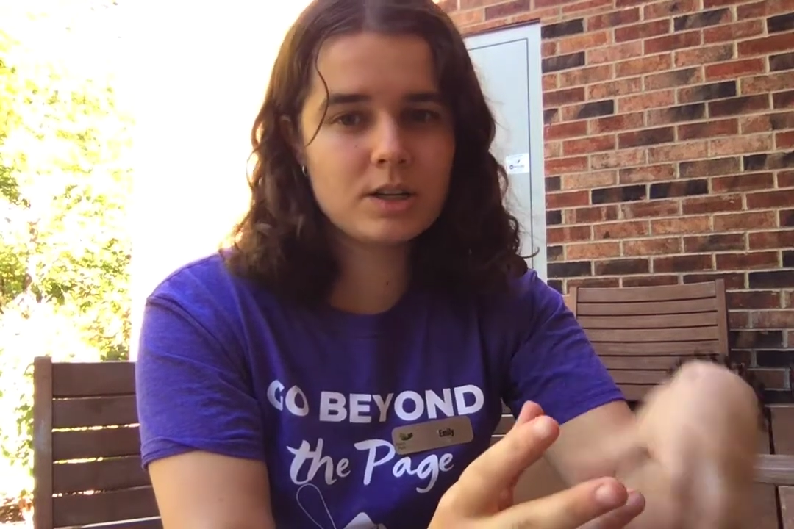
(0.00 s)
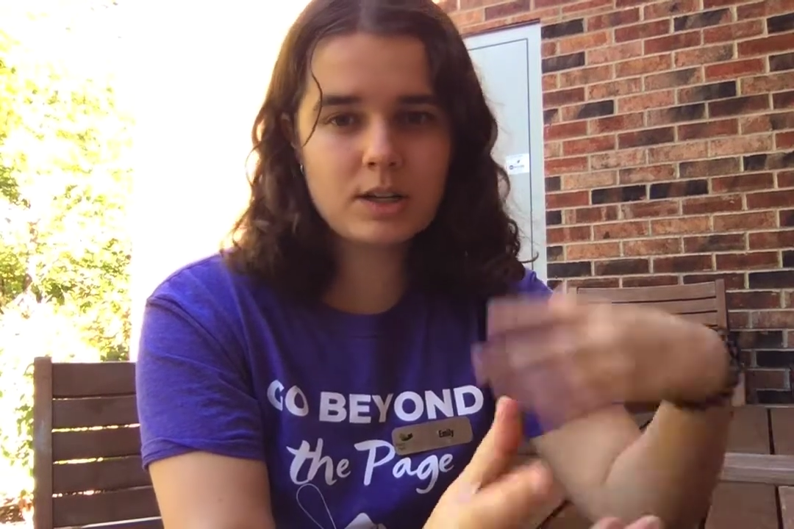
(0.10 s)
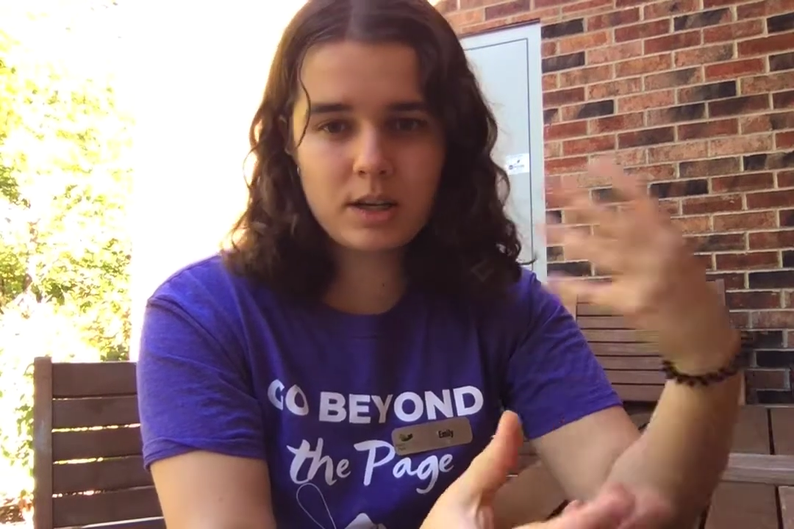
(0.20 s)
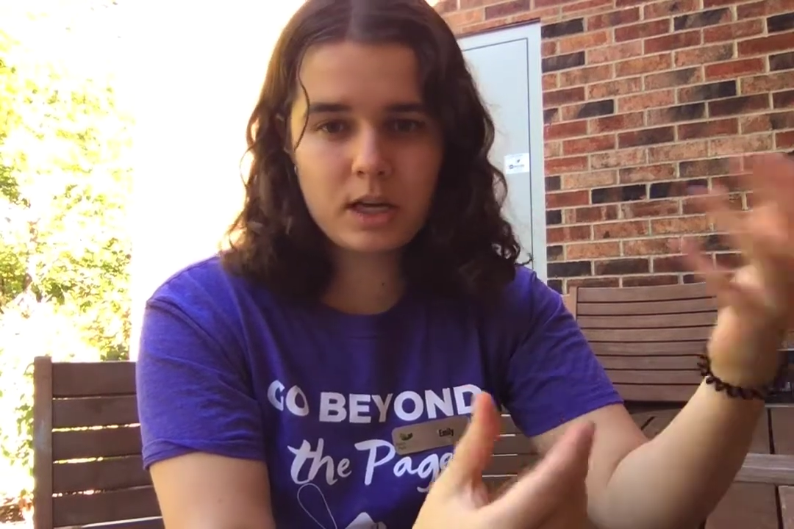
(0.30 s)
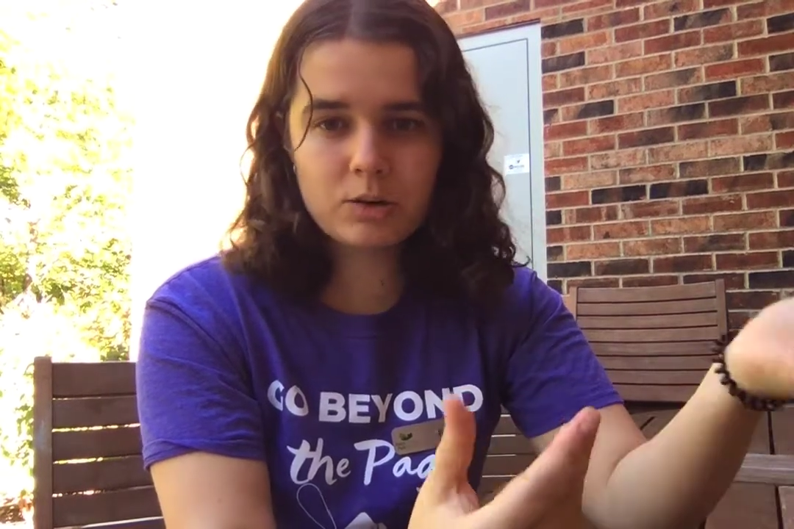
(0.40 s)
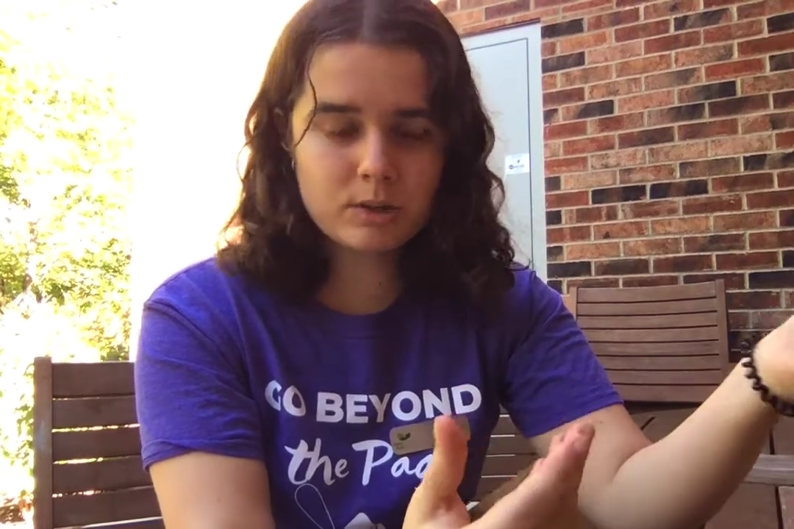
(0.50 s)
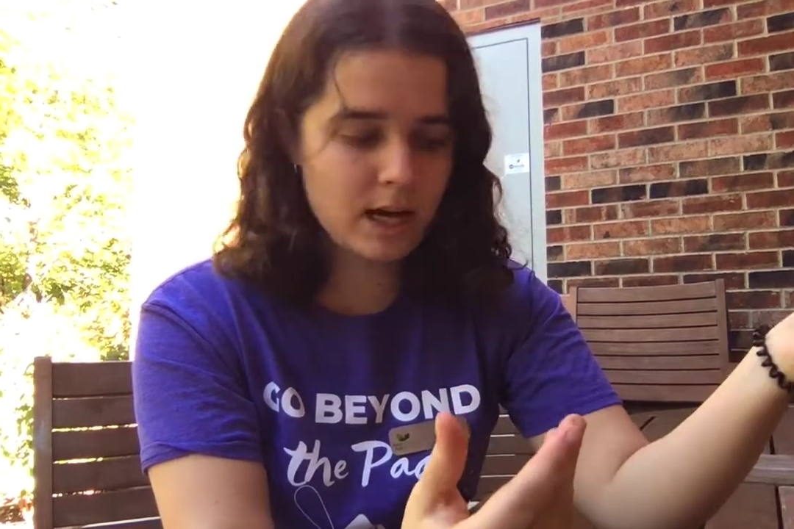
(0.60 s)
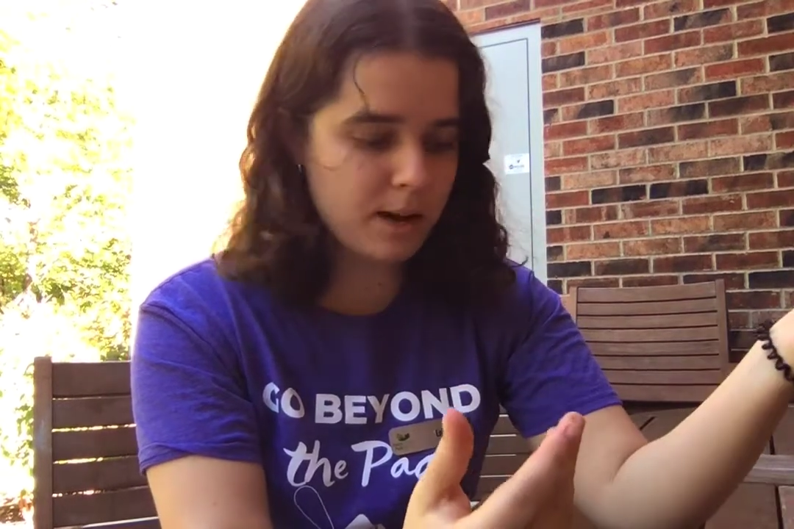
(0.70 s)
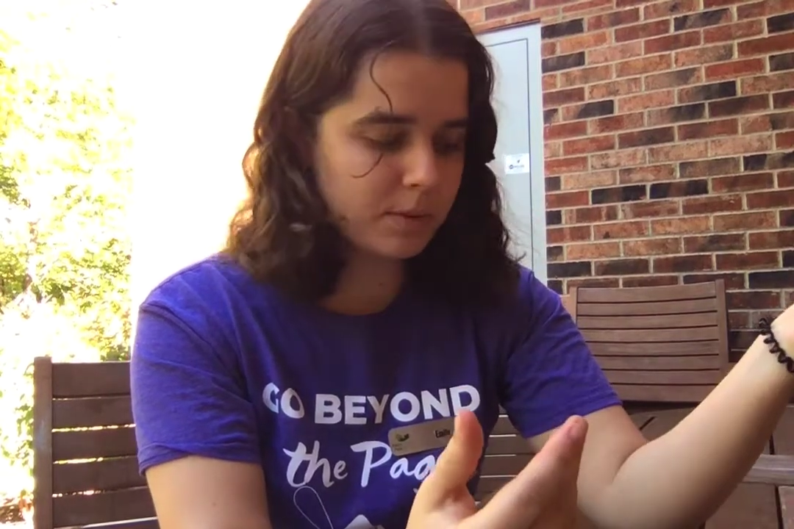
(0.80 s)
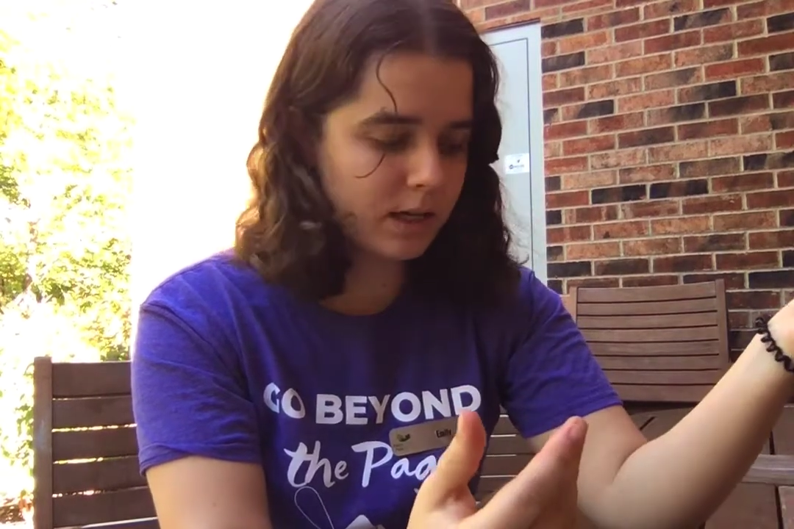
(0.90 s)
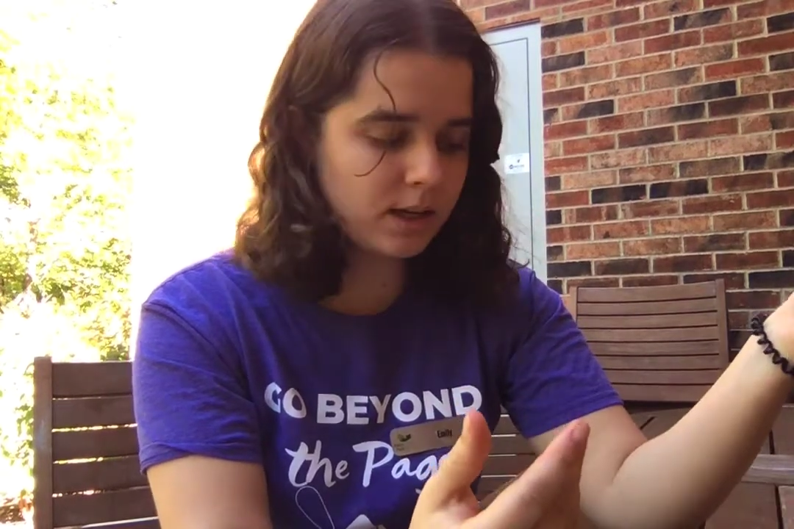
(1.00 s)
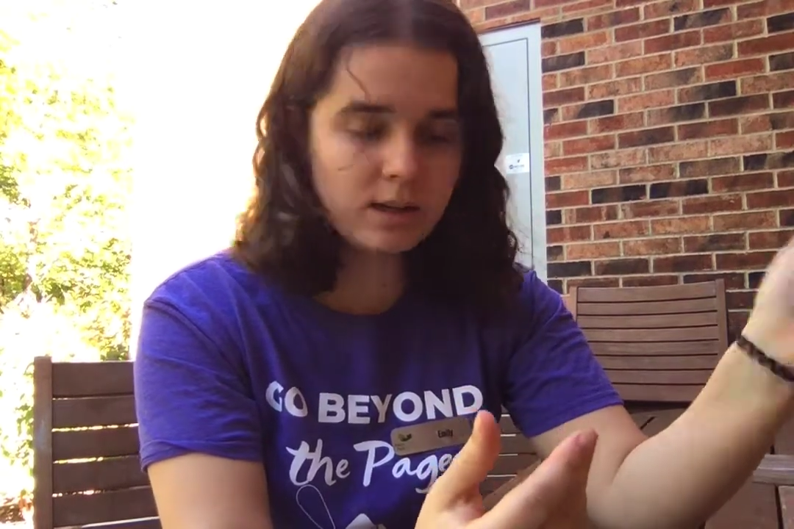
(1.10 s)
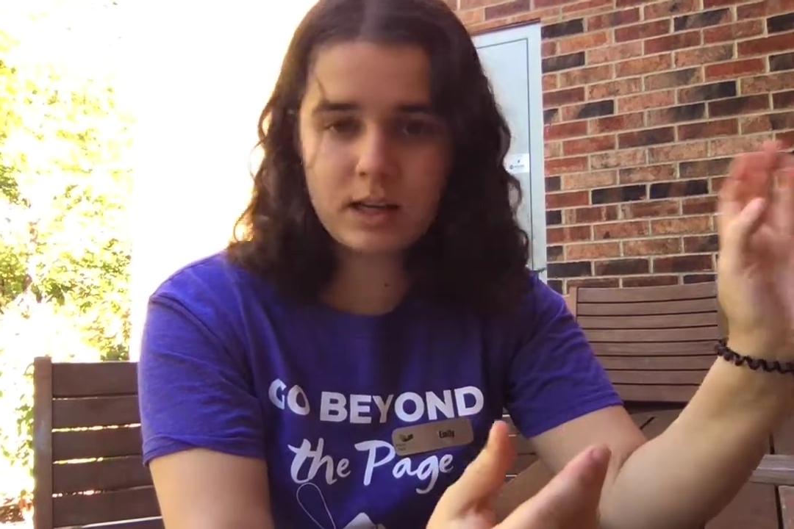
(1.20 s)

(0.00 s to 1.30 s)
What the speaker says: to gauge what's happening